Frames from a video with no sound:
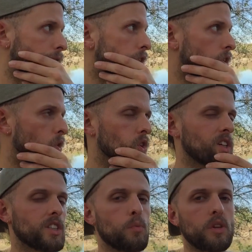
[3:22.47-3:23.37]
you know, look
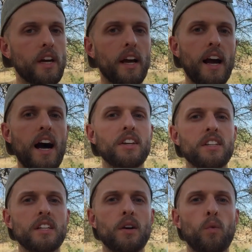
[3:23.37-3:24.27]
at someone like Gandhi
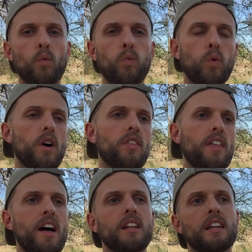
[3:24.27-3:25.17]
and what
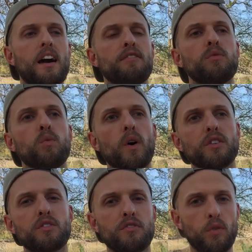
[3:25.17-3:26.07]
that life
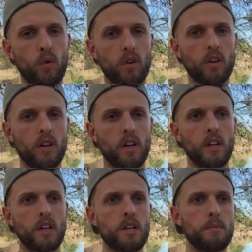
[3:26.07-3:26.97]
was for.
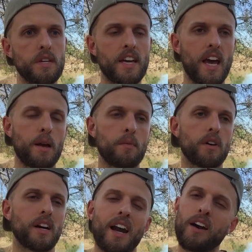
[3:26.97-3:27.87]
He became
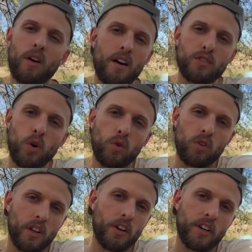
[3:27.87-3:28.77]
a, and I don't have
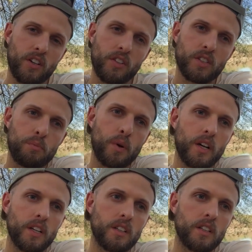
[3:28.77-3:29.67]
total clarity on this,
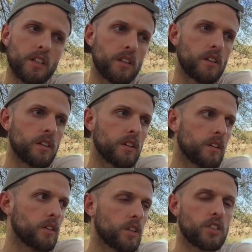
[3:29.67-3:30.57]
but
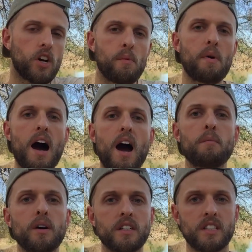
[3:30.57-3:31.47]
the term
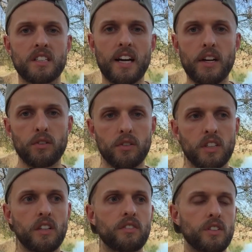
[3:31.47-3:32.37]
Mahatma is a title
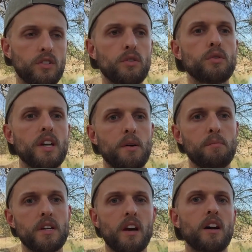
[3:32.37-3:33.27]
given to
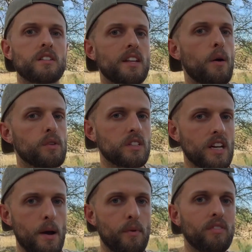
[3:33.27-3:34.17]
him because that was the
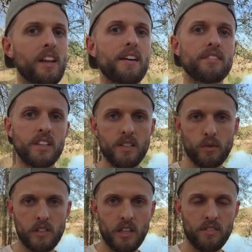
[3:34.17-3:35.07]
type of life that he
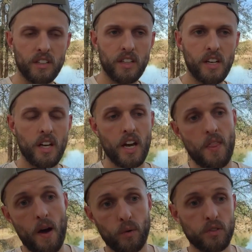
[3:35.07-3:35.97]
was living,
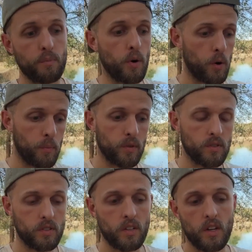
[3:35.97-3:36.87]
and that was the
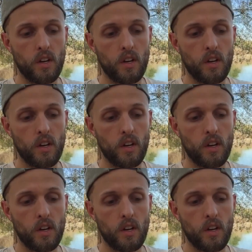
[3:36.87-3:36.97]
purpose,